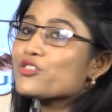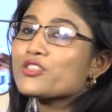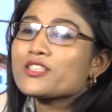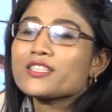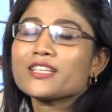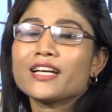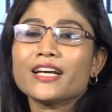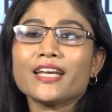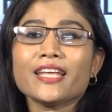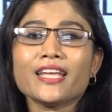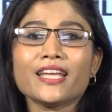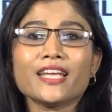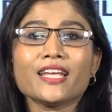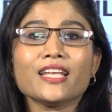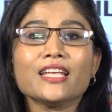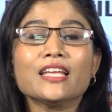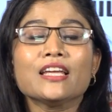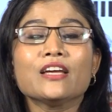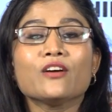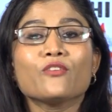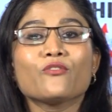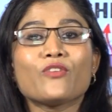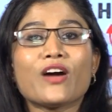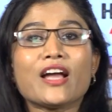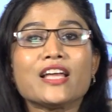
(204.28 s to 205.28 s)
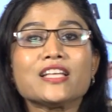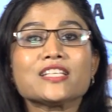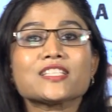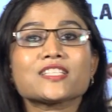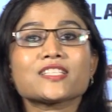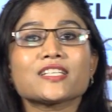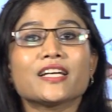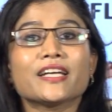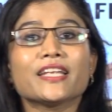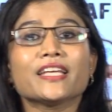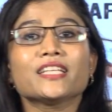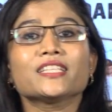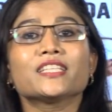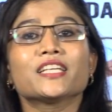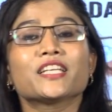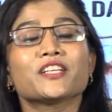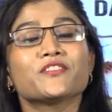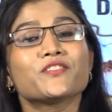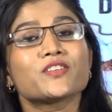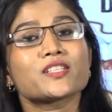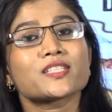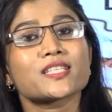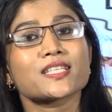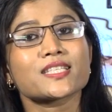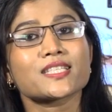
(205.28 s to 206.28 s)
study, while studying the
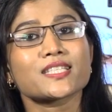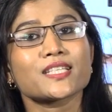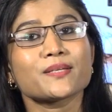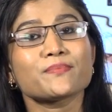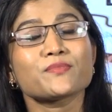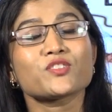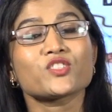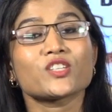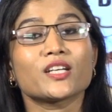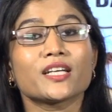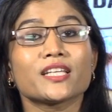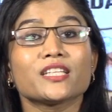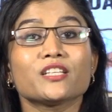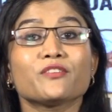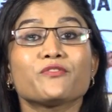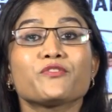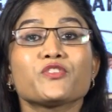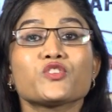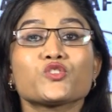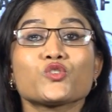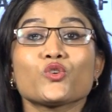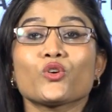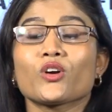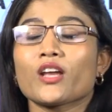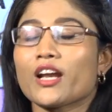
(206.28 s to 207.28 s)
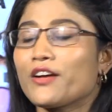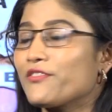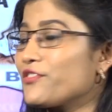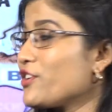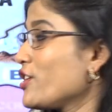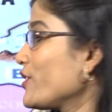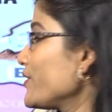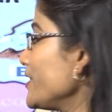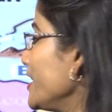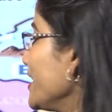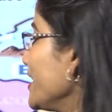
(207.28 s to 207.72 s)
river system, study the physiography of